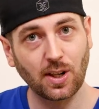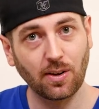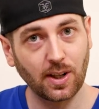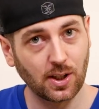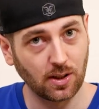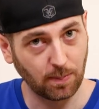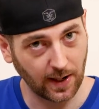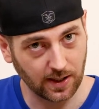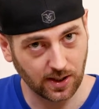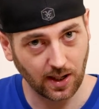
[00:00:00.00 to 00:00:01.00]
generation, the
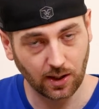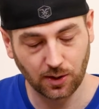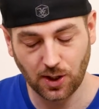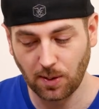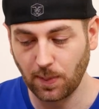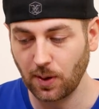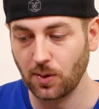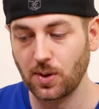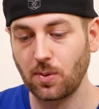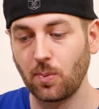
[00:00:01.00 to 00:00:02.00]
Pascal
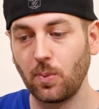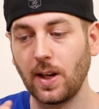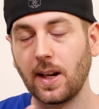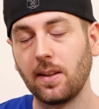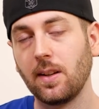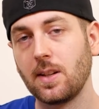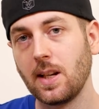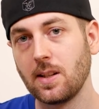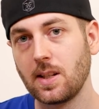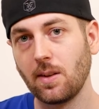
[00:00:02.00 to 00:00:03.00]
GPUs, we had the
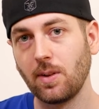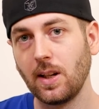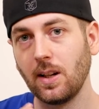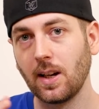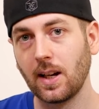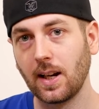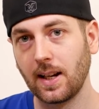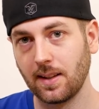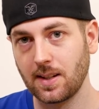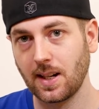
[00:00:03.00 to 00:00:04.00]
1070
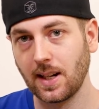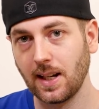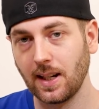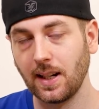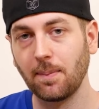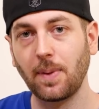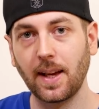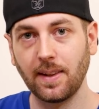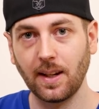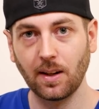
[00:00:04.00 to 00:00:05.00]
and the 1080,
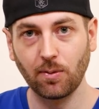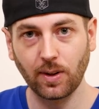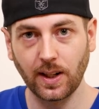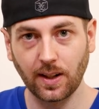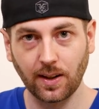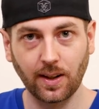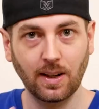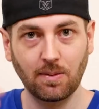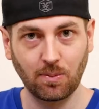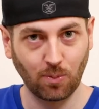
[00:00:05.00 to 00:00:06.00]
and then NVIDIA,
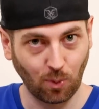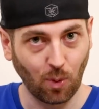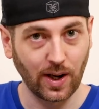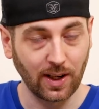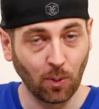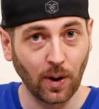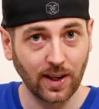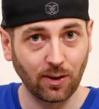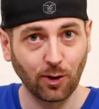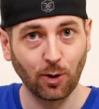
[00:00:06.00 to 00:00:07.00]
quite a
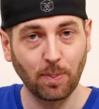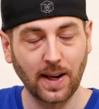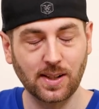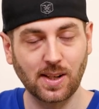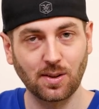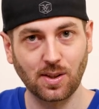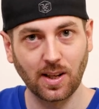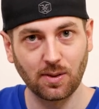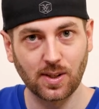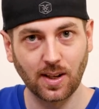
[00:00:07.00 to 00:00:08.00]
way through Pascal's
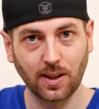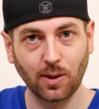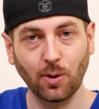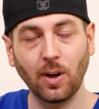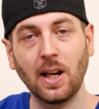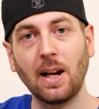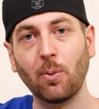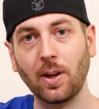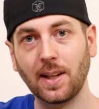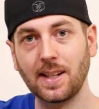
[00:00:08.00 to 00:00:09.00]
life cycle,
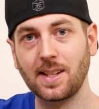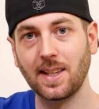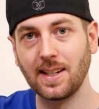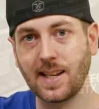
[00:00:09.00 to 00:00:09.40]
released the